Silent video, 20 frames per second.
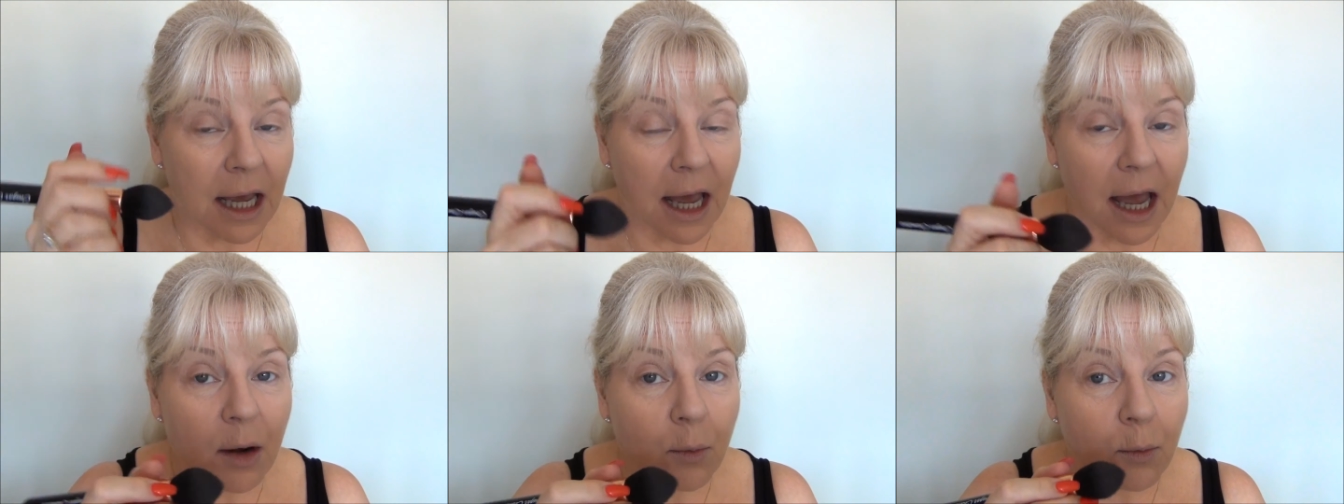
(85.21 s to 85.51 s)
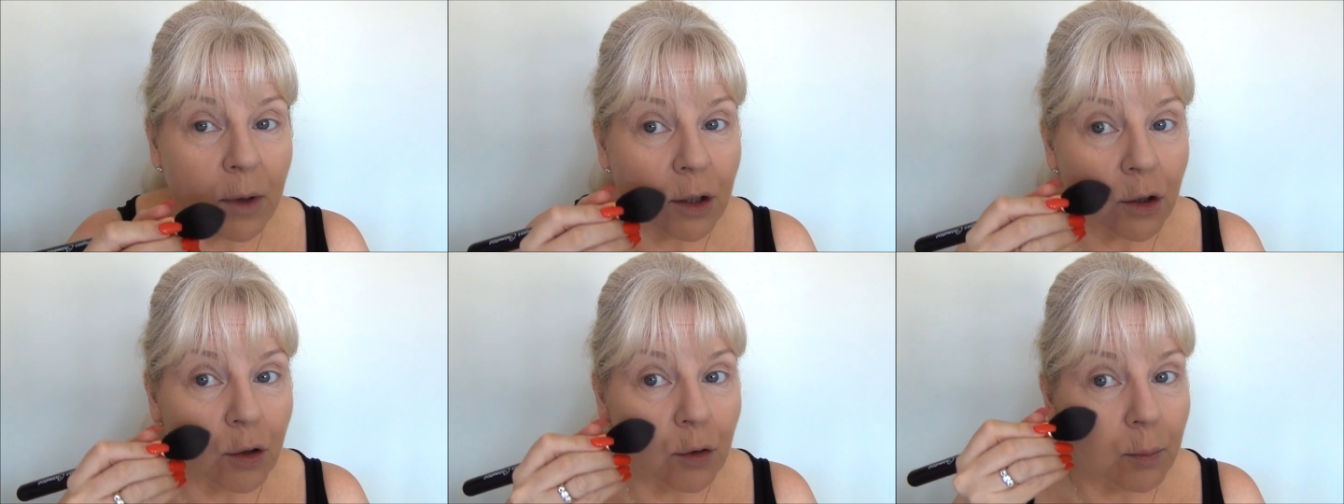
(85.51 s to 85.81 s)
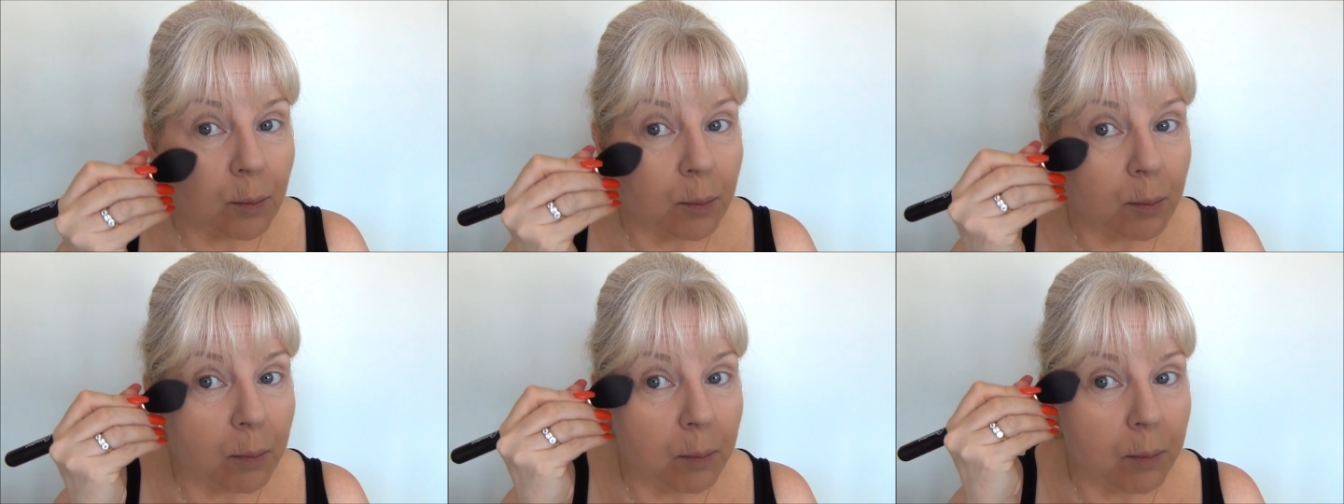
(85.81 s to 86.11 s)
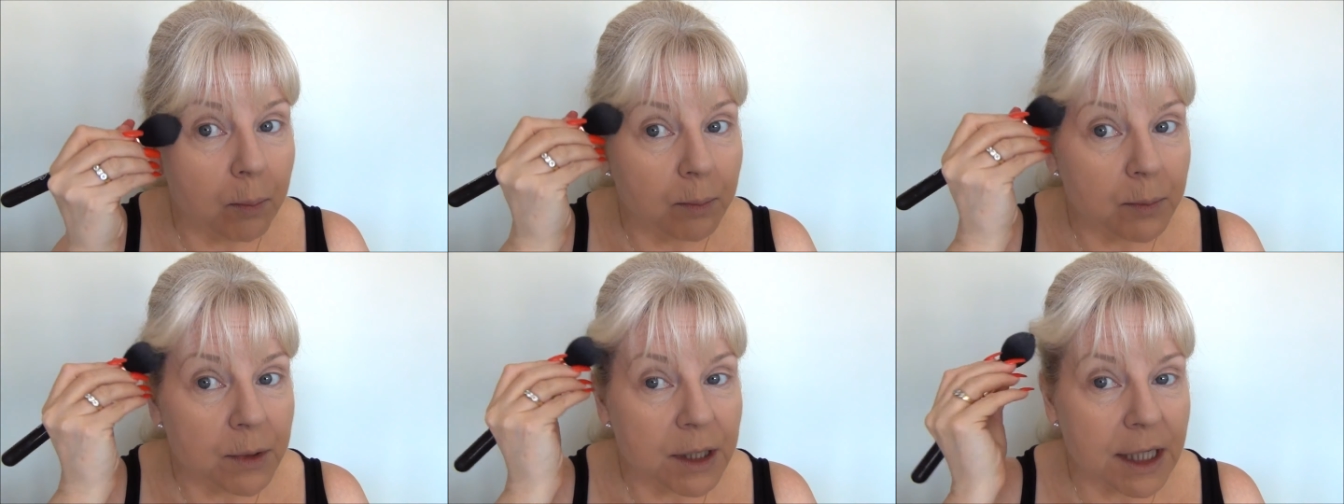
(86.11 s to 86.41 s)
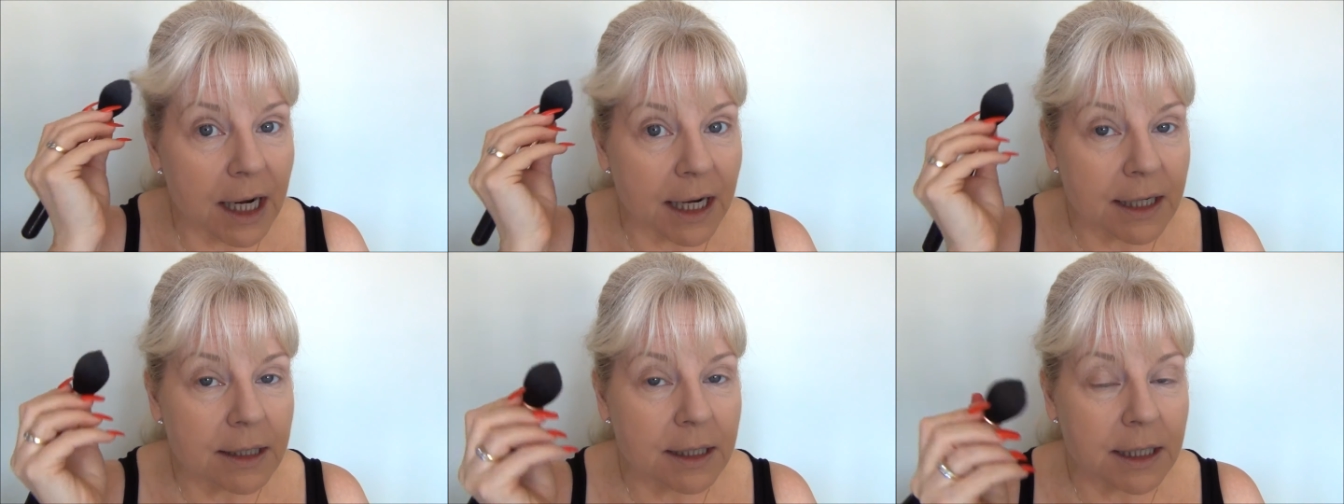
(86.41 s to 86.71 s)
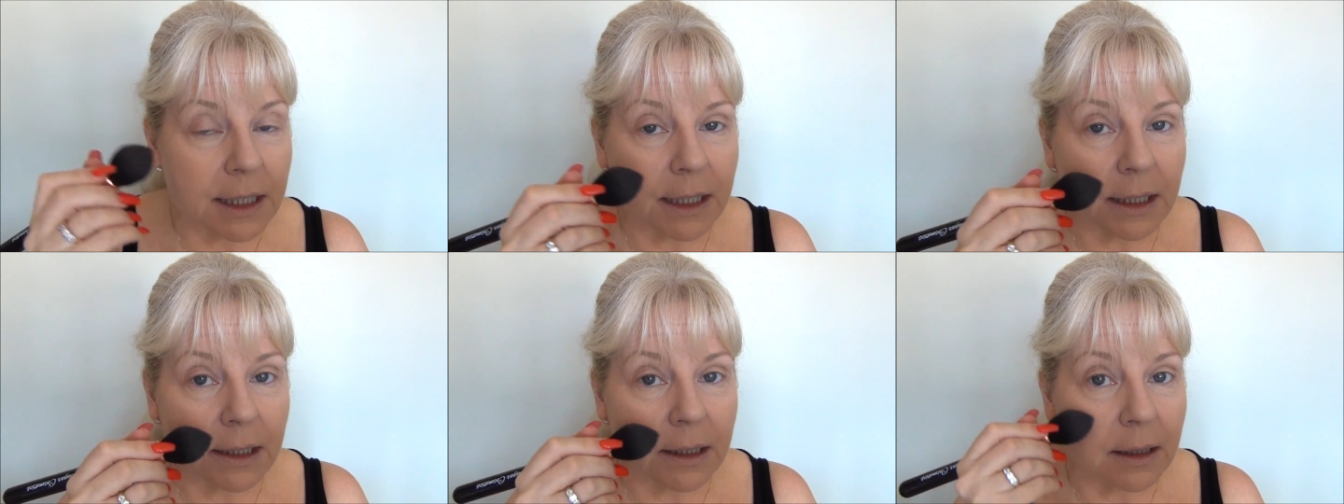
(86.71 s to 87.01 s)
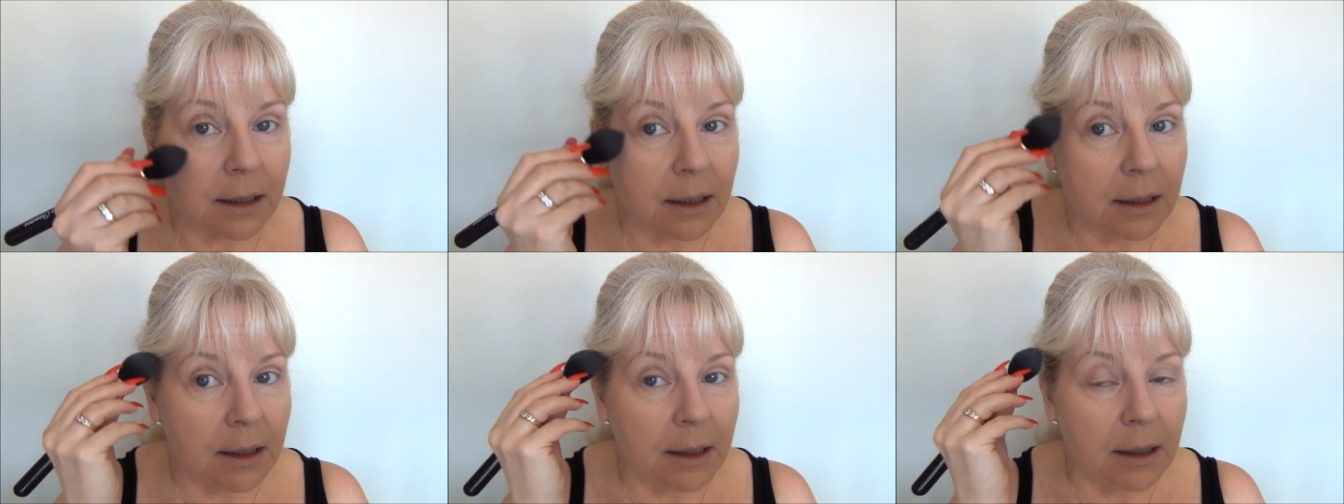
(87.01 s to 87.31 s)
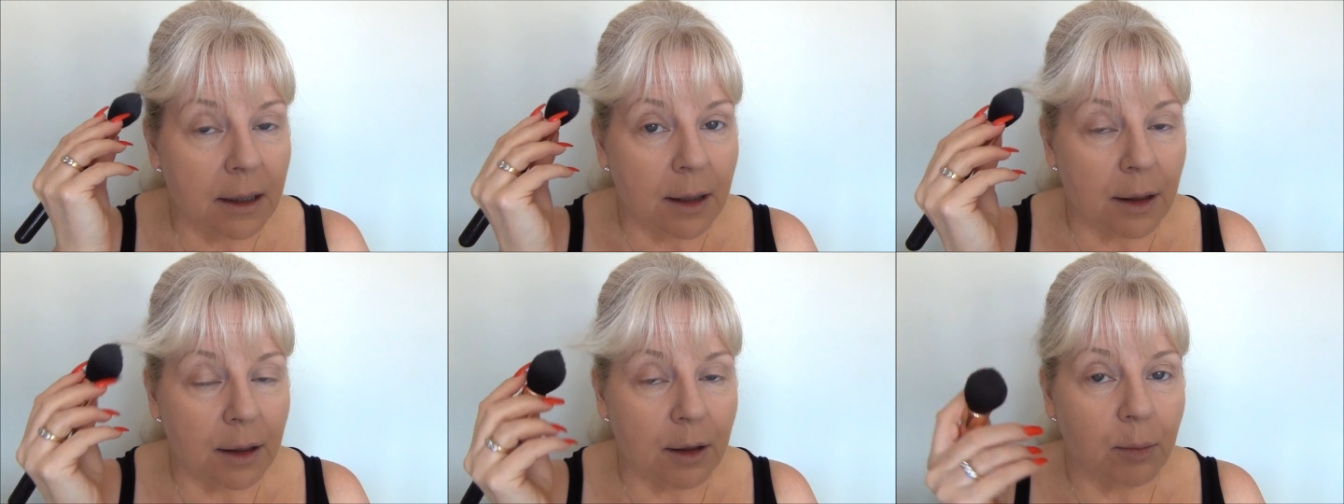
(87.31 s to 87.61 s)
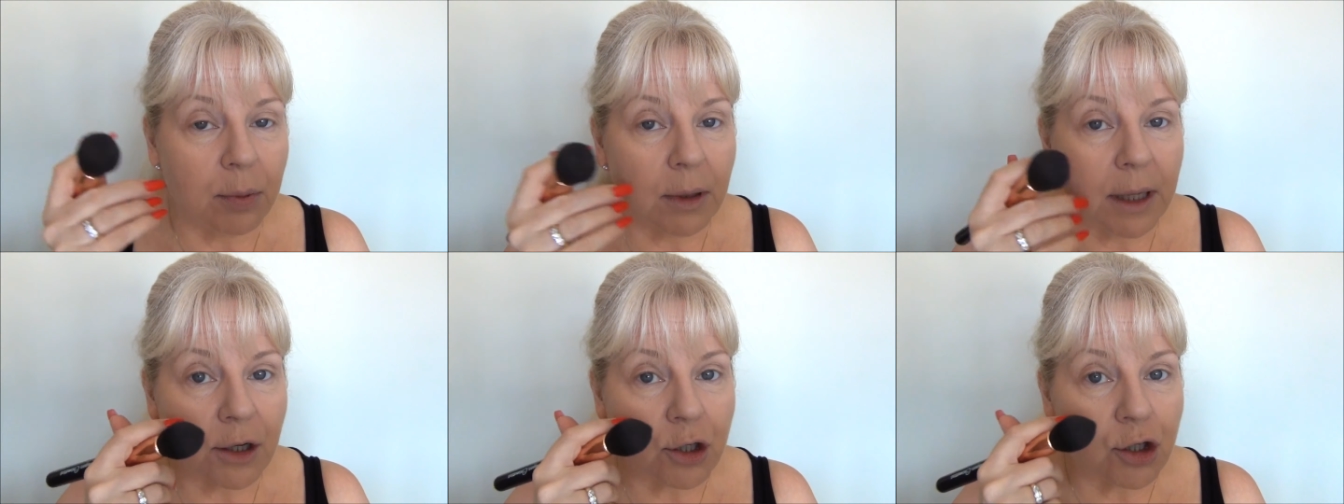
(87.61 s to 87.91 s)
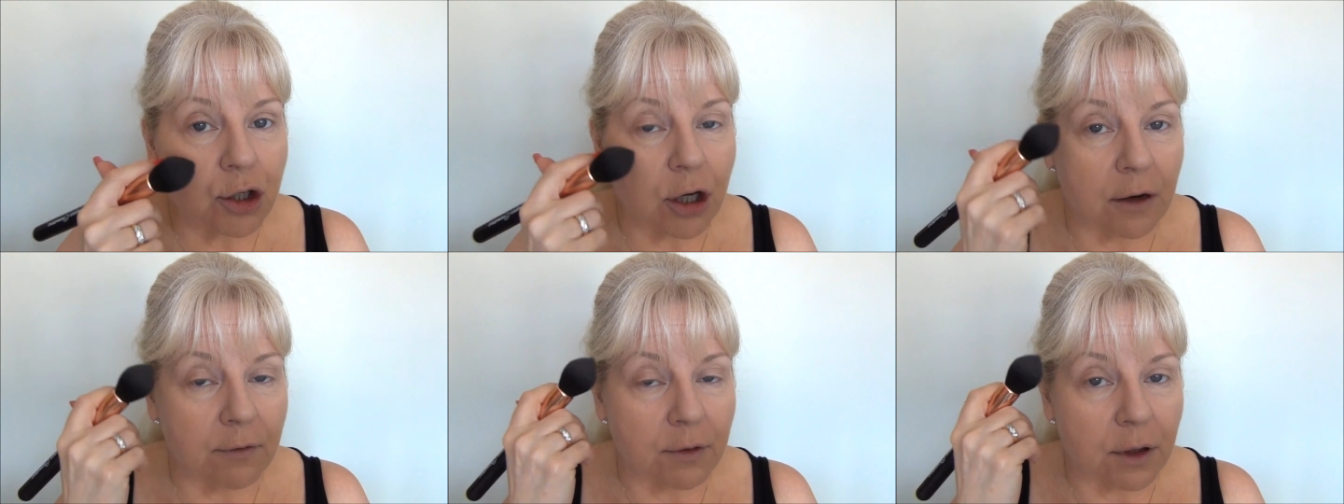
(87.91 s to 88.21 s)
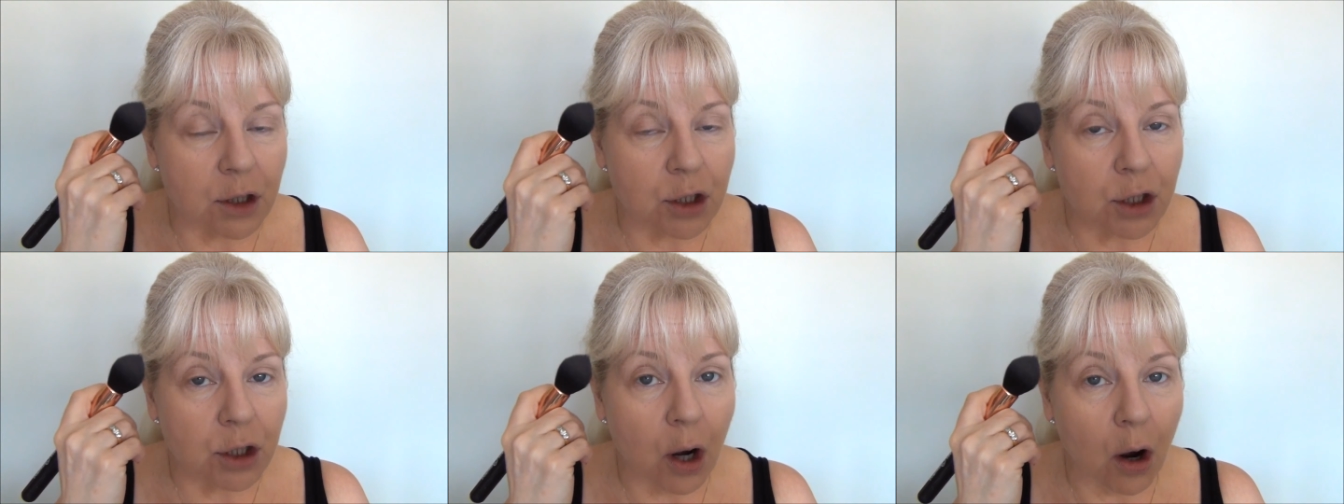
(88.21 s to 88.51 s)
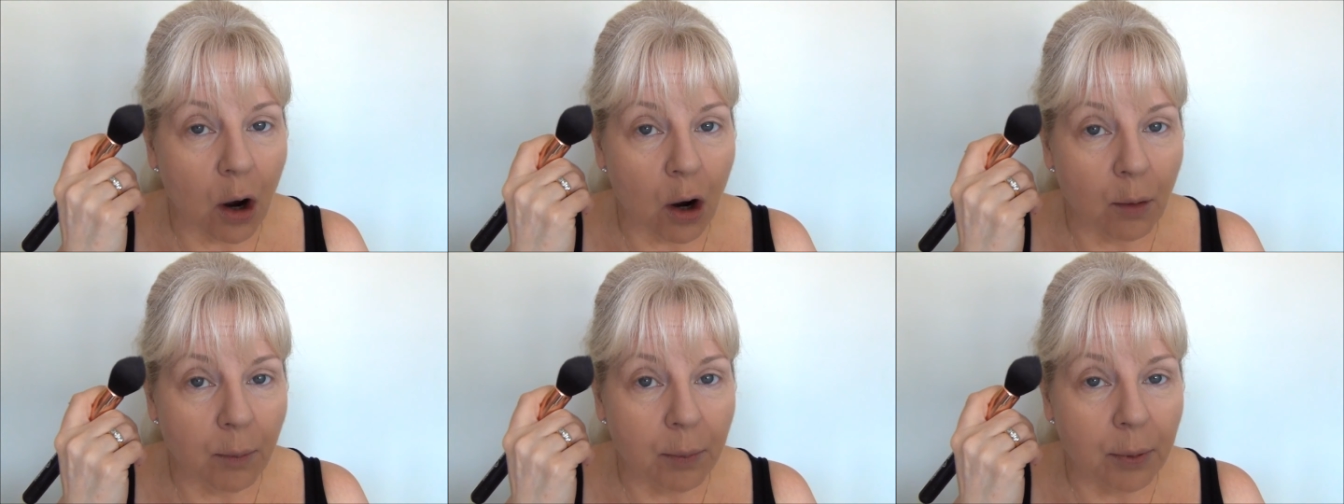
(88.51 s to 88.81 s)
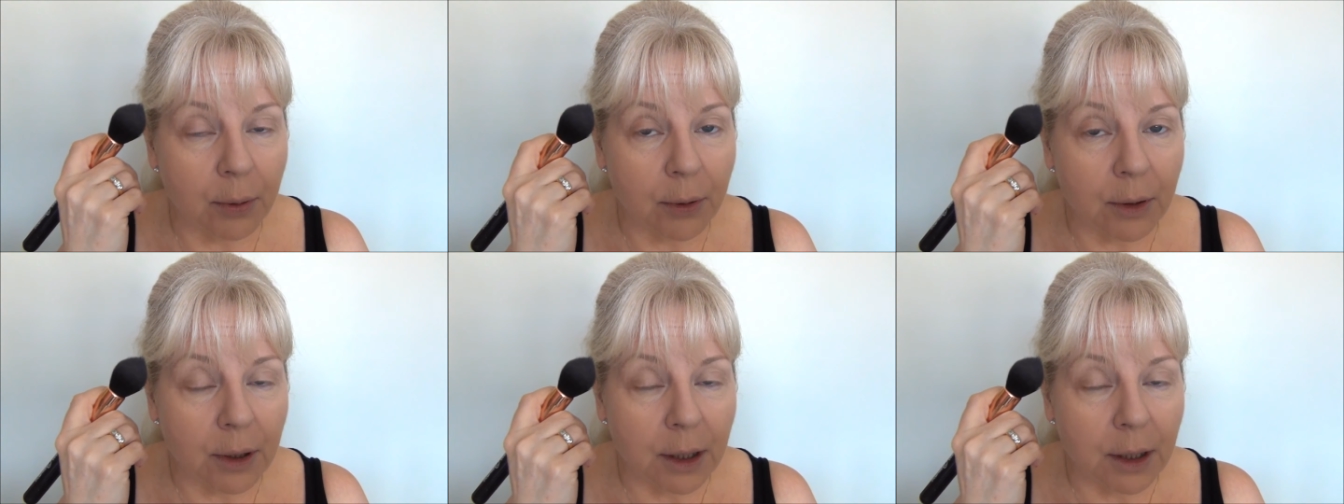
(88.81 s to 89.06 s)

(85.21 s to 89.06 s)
and when you're dusting the blush over the top,